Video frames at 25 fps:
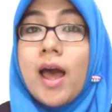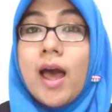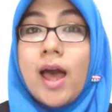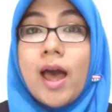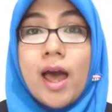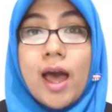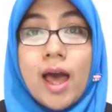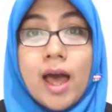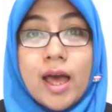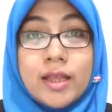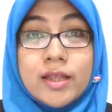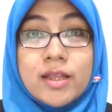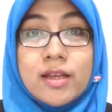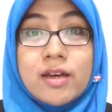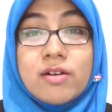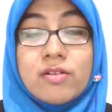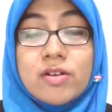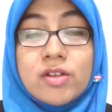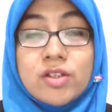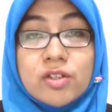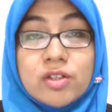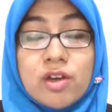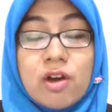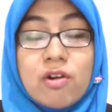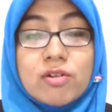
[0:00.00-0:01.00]
other
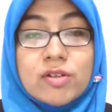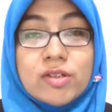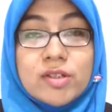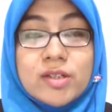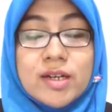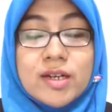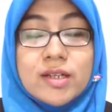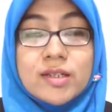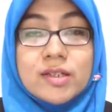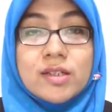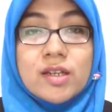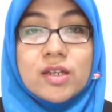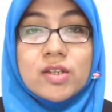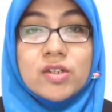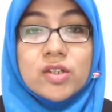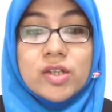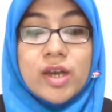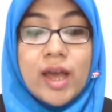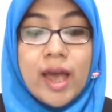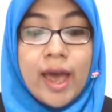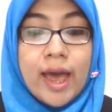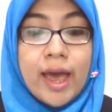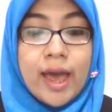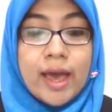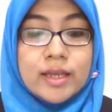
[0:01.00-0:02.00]
resources such
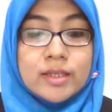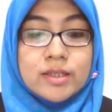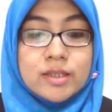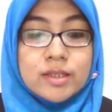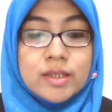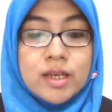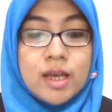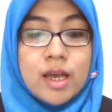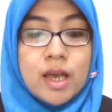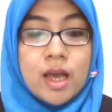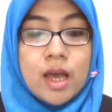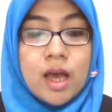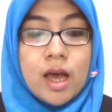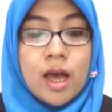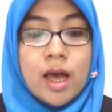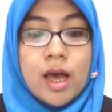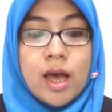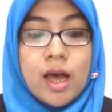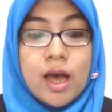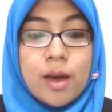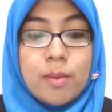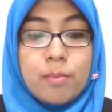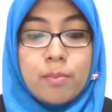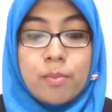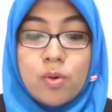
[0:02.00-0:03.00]
as
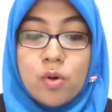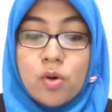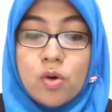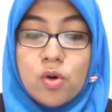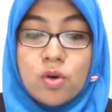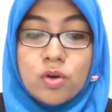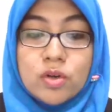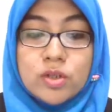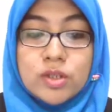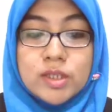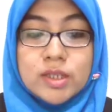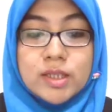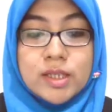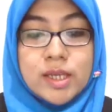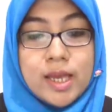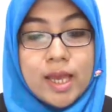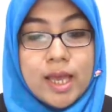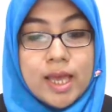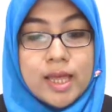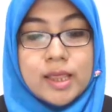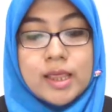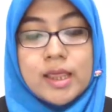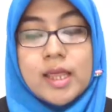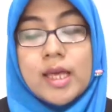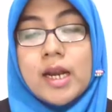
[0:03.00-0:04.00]
books,
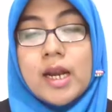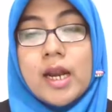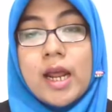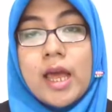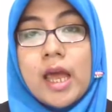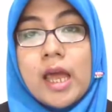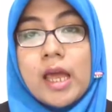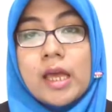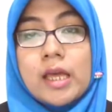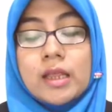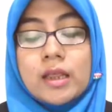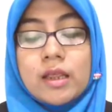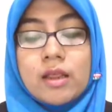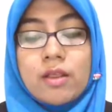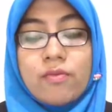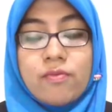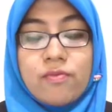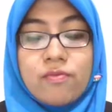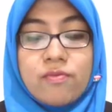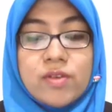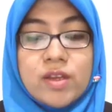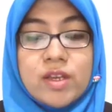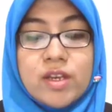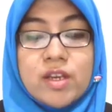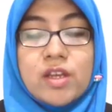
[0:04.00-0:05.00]
internet,
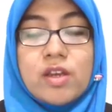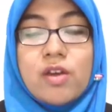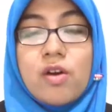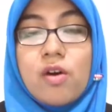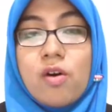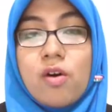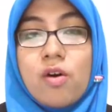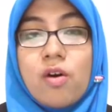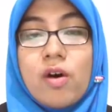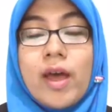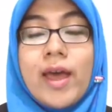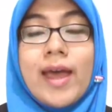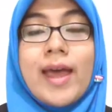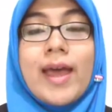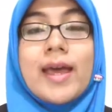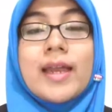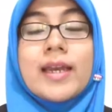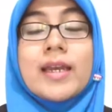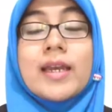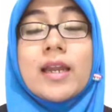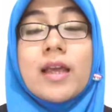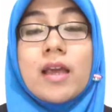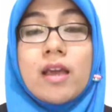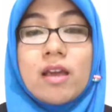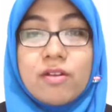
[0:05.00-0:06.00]
video,
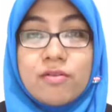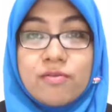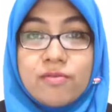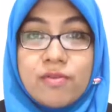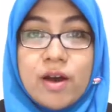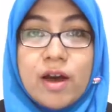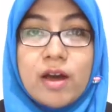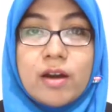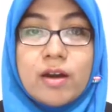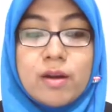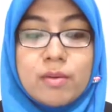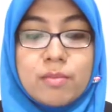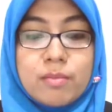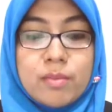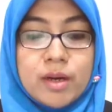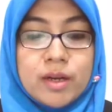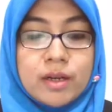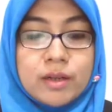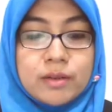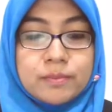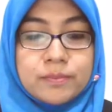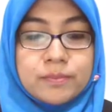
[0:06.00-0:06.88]
and environment.